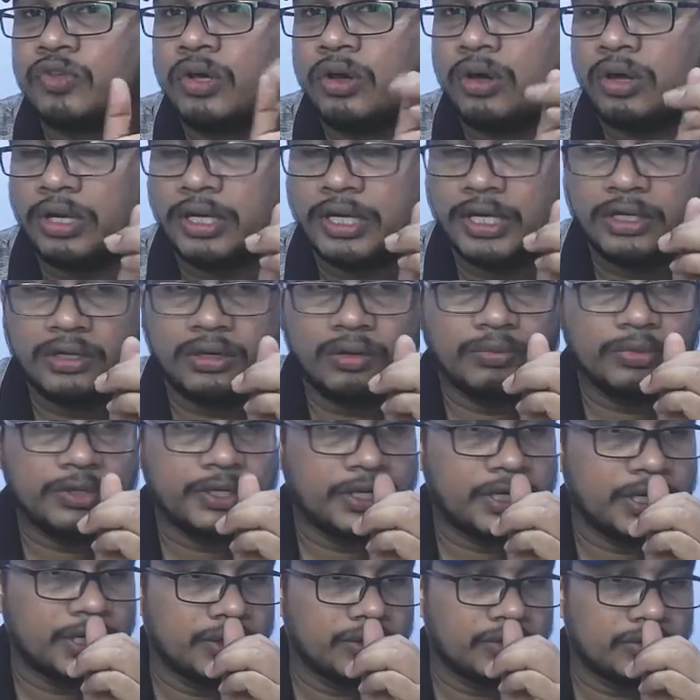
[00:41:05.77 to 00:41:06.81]
already
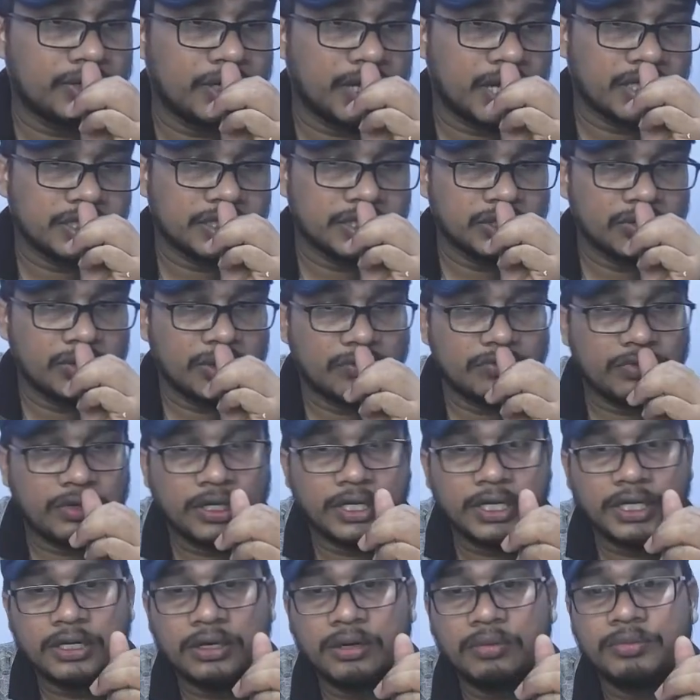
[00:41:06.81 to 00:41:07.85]
completed your task, you have
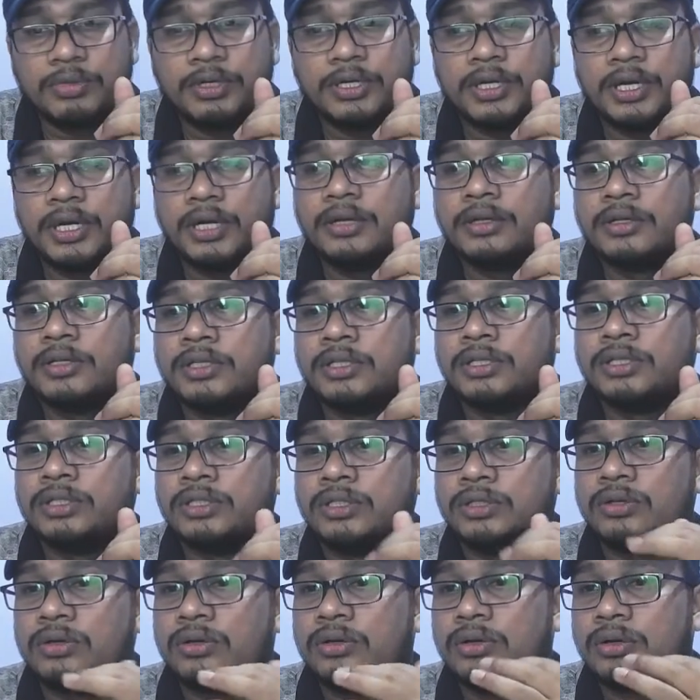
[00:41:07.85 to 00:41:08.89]
already completed
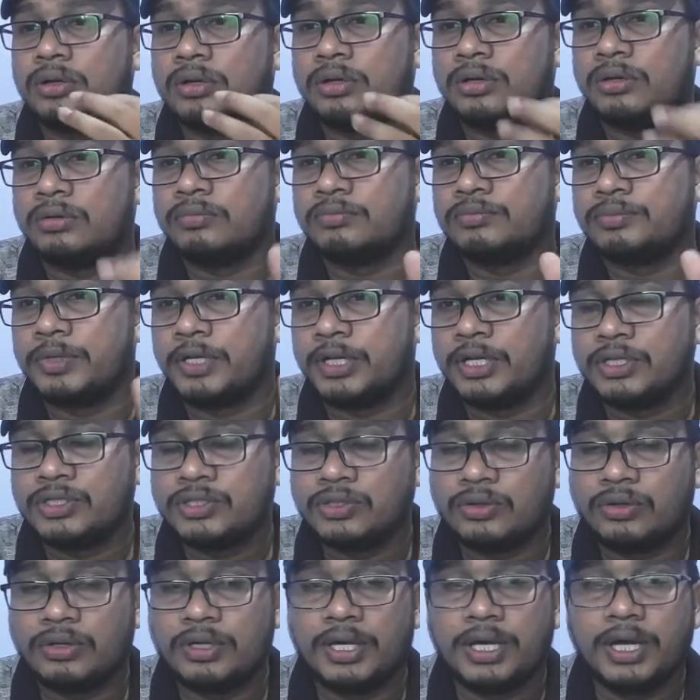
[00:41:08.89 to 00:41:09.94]
your finished
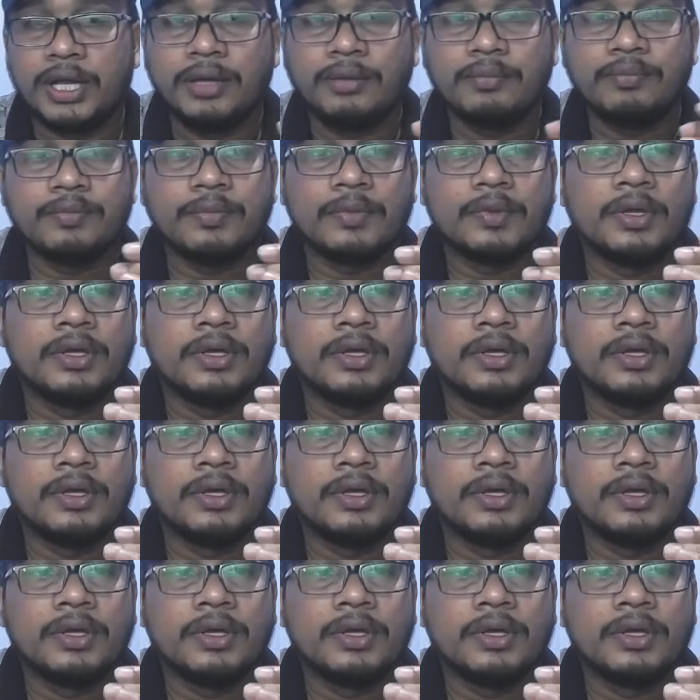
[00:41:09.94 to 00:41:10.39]
your reading.